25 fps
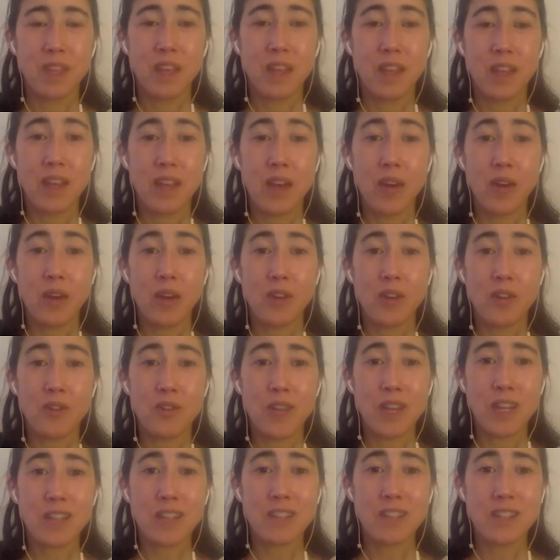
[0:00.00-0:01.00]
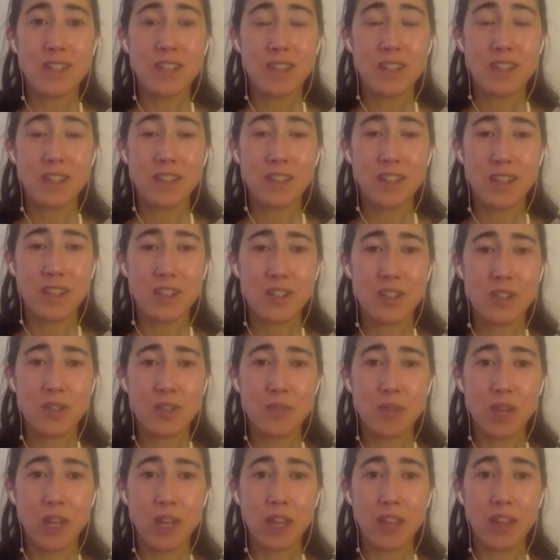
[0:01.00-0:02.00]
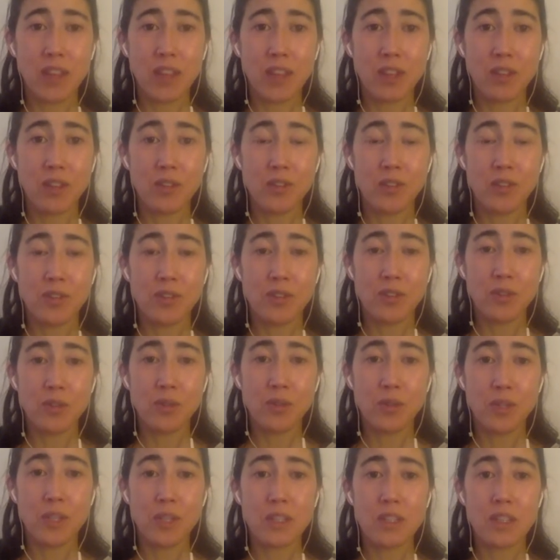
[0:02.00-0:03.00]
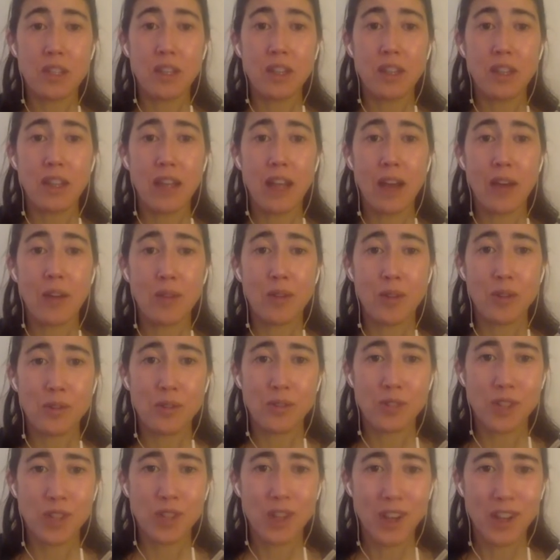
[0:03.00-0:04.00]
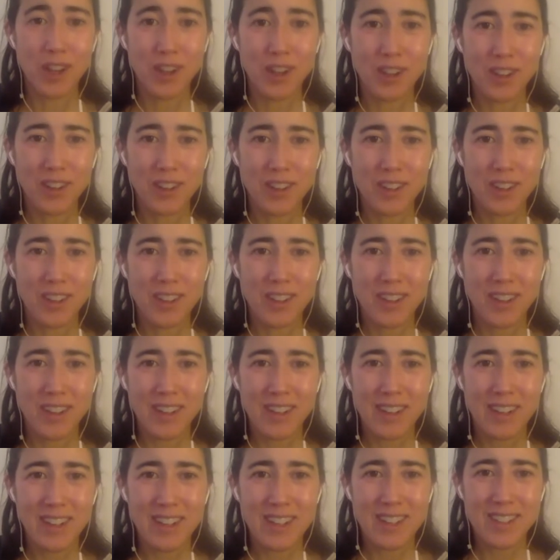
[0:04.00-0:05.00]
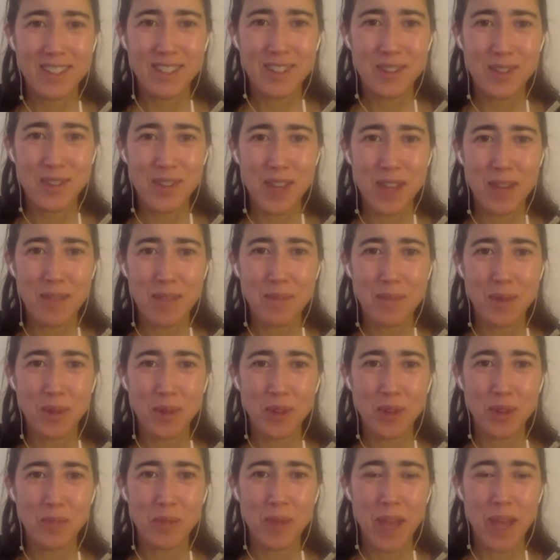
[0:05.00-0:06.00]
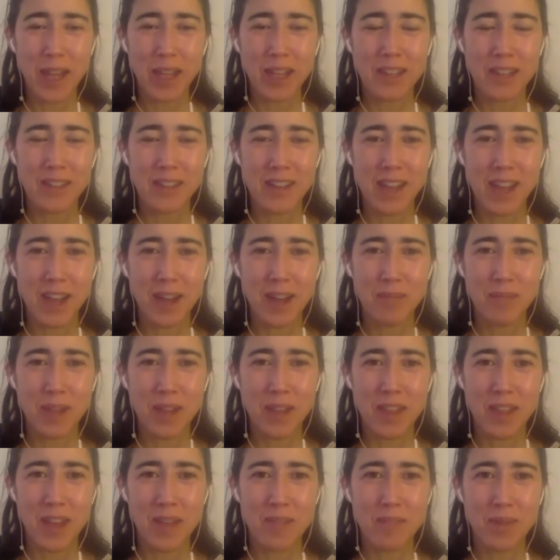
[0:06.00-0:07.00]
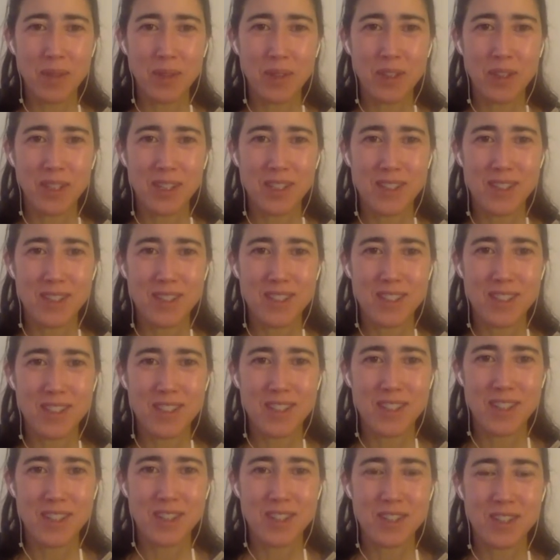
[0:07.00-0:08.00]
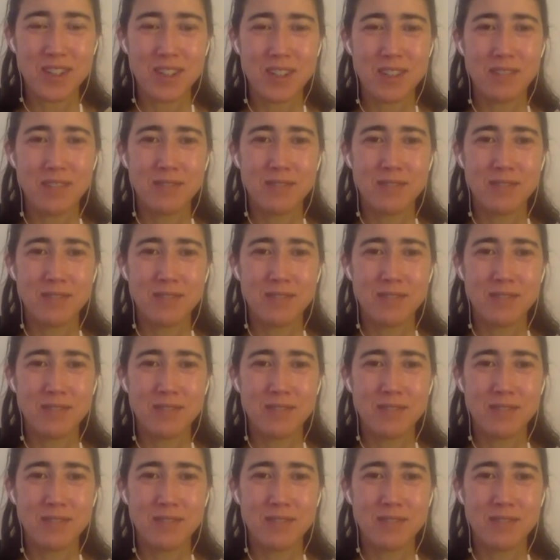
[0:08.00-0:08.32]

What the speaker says: Now, on your next inhalation, what I'd like you to do is allow your tongue to get pulled back and down by that pulling sensation.